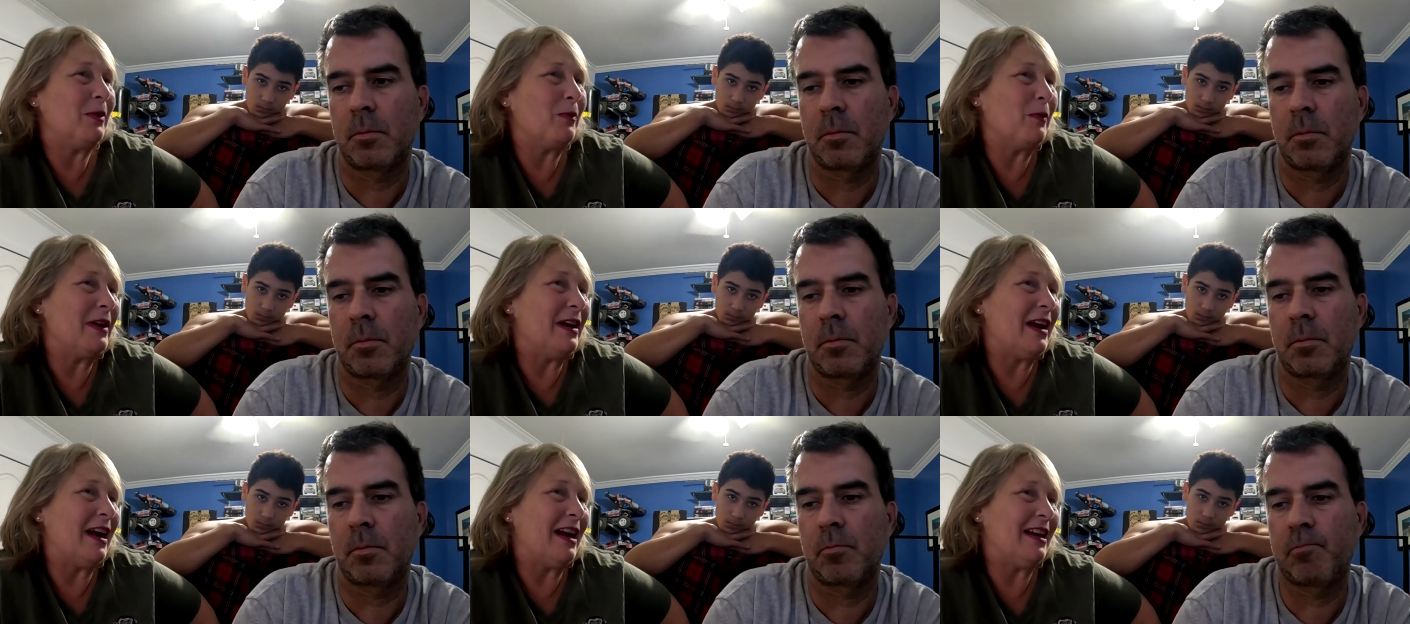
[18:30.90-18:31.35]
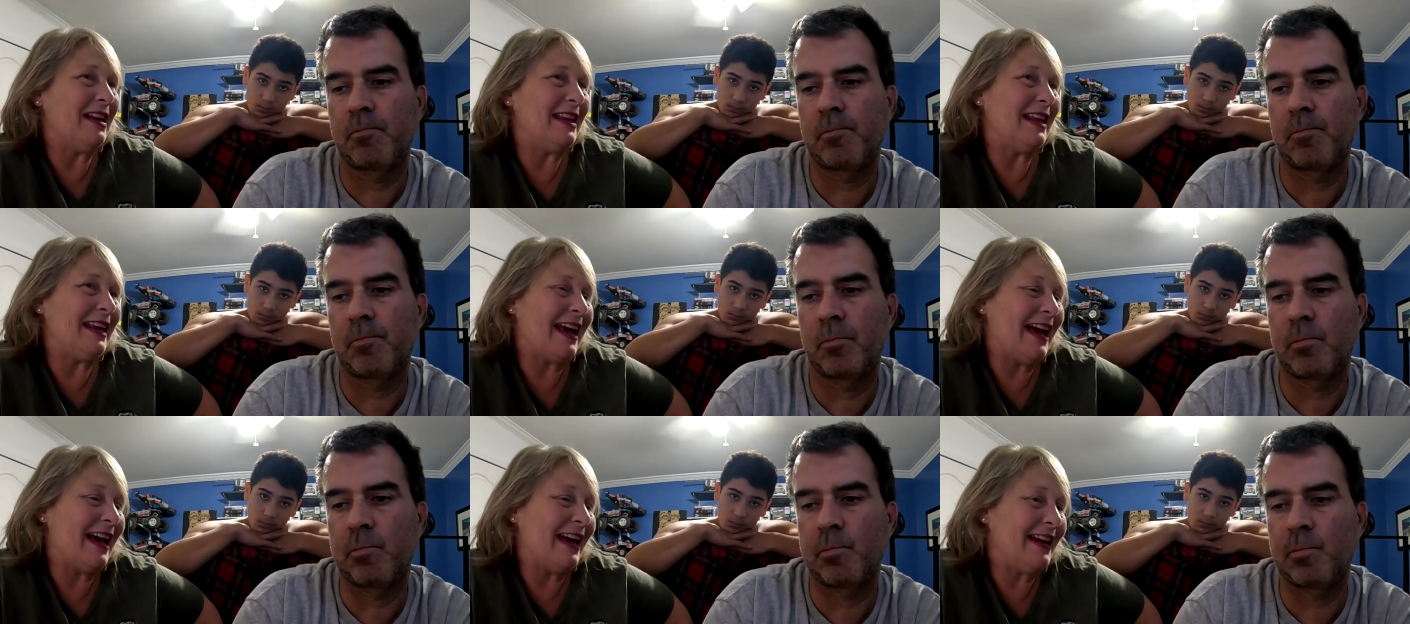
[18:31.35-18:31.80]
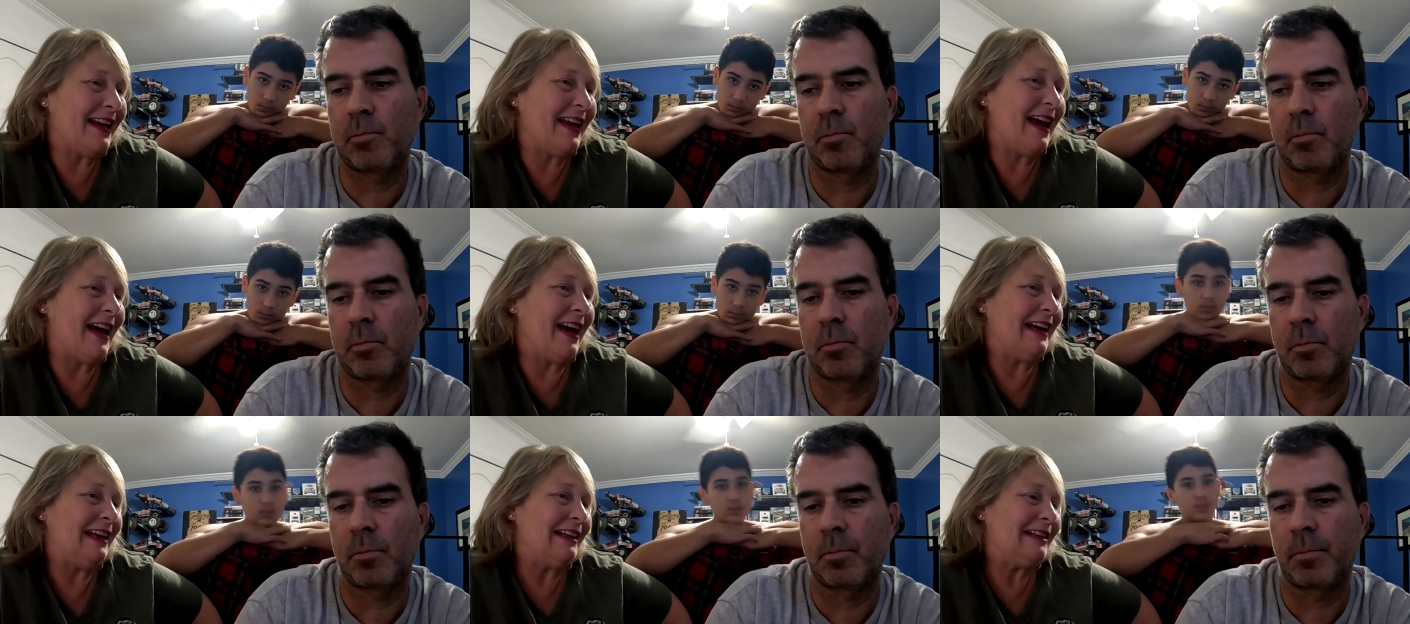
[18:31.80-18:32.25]
Speaker 1: they went out and they kind of
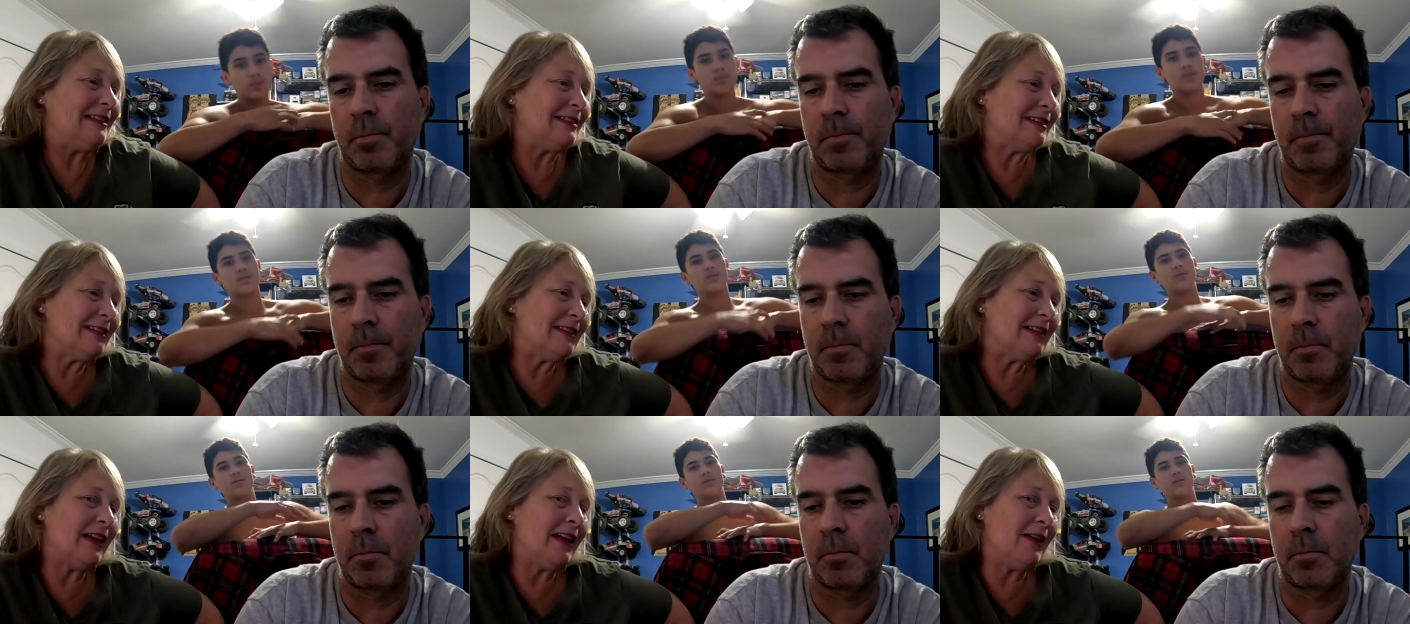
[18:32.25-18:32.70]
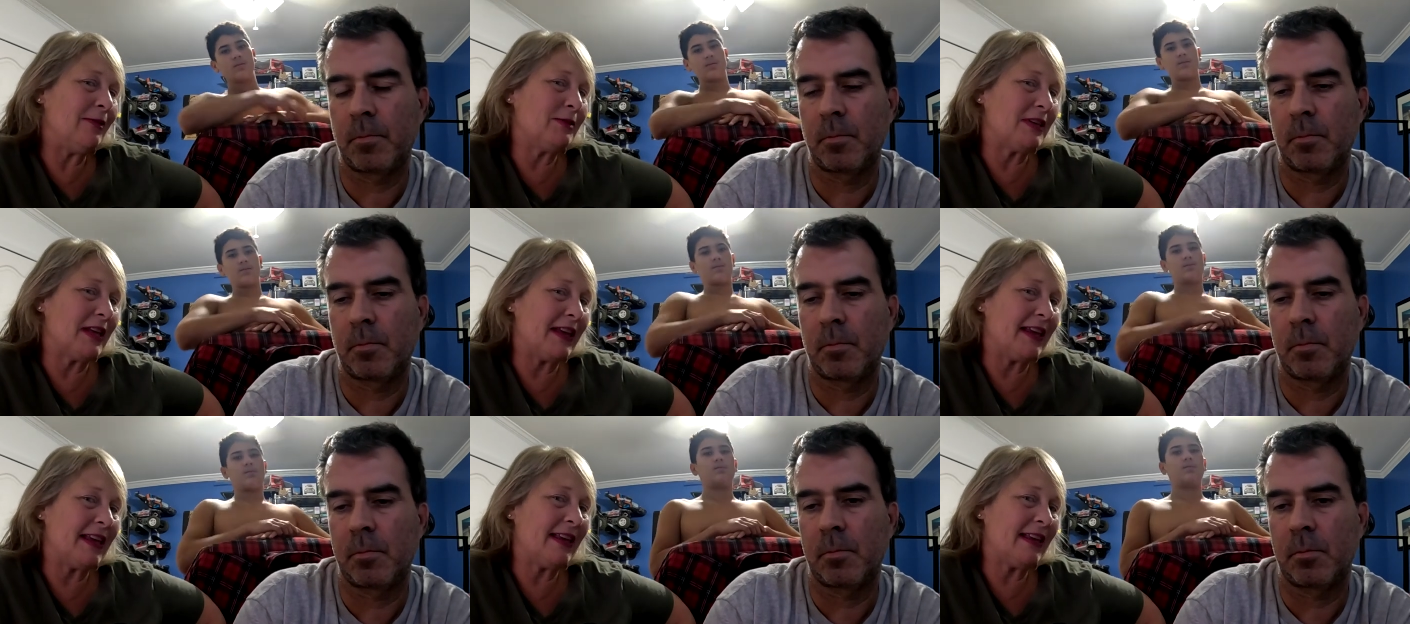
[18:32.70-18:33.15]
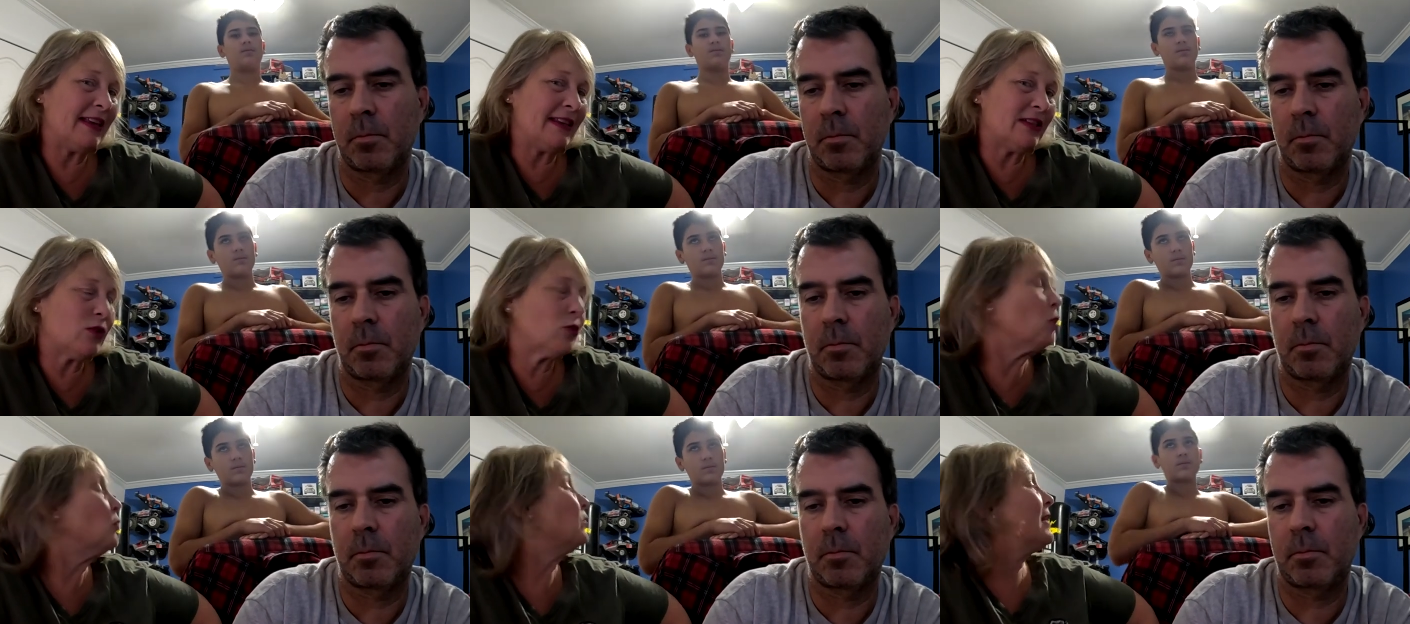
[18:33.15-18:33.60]
got, it was like
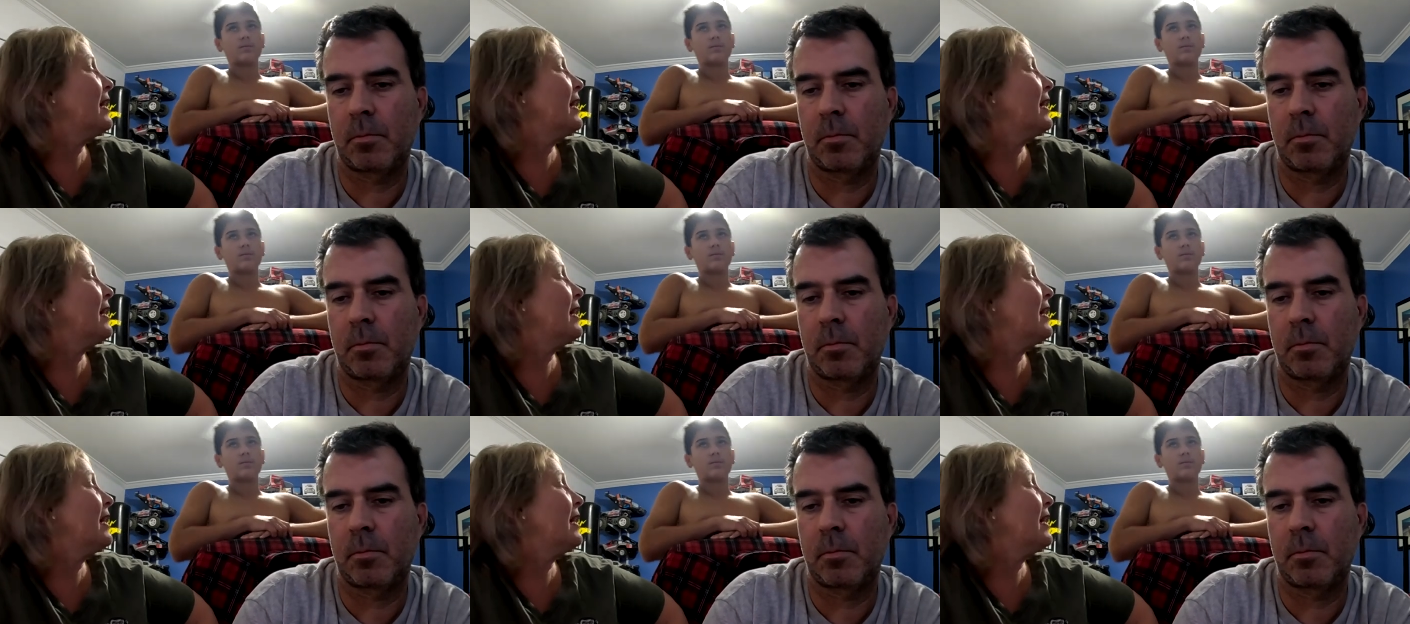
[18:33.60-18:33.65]
school